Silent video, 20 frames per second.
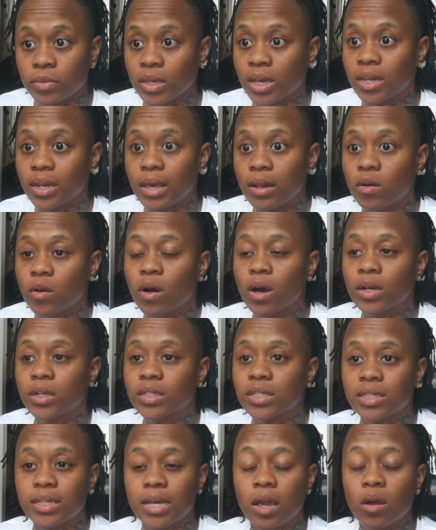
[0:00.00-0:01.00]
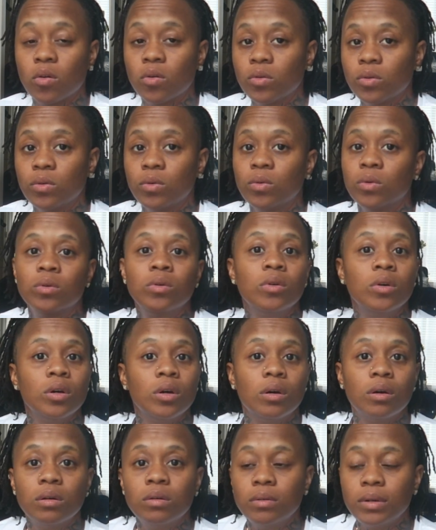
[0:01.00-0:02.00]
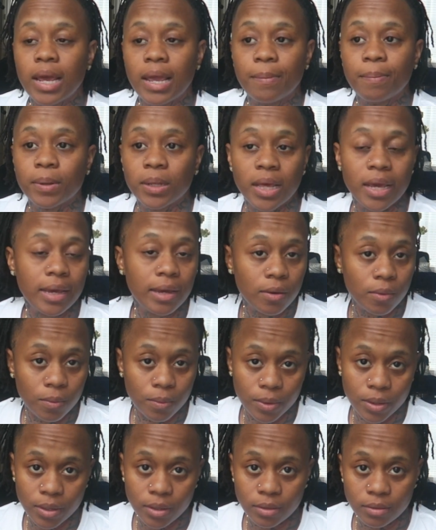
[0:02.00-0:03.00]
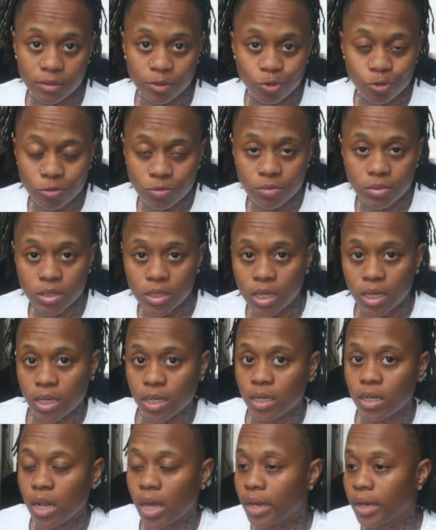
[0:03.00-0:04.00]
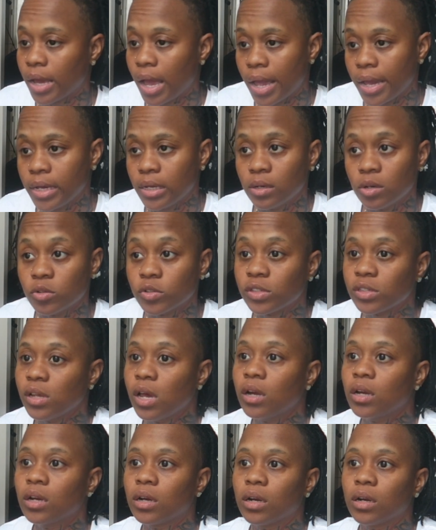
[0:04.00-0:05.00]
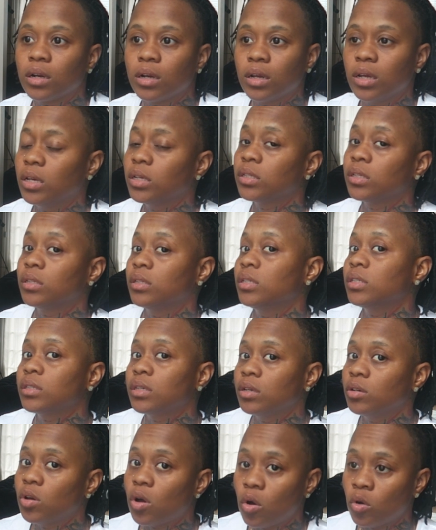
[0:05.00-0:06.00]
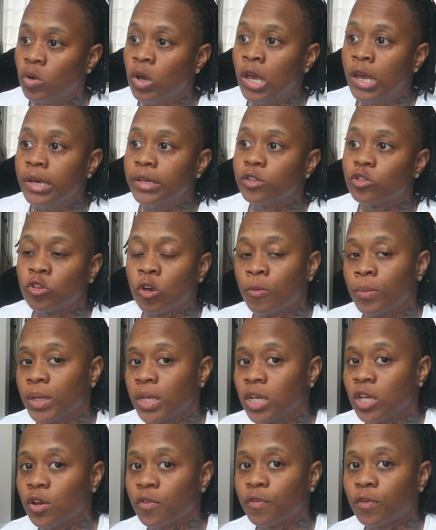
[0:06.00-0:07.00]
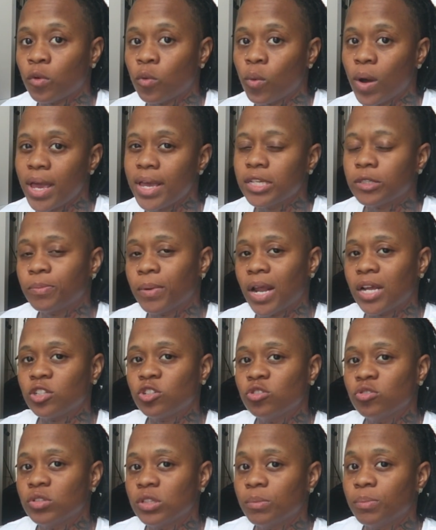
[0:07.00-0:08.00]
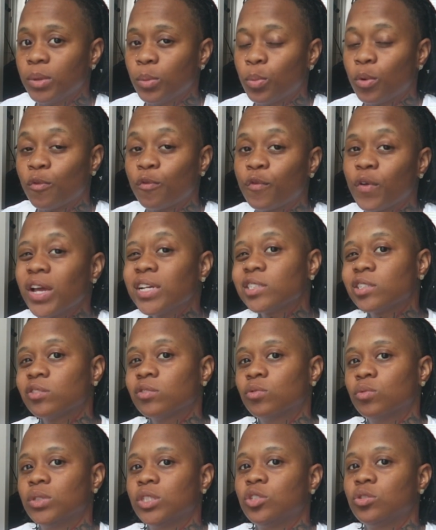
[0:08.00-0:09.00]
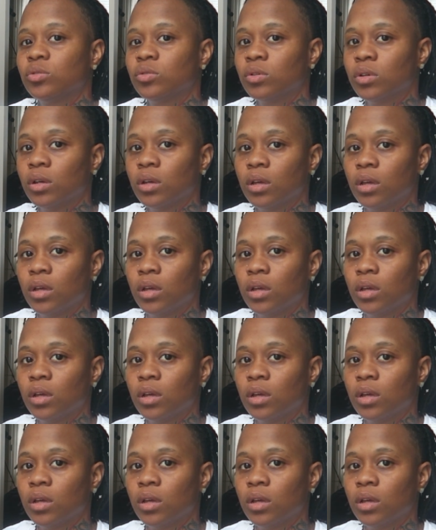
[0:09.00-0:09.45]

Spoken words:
and they don't understand who they playing with. You know what I'm saying? Like, I ain't no sucker. This can go so many different ways, but I choose to be professional with you,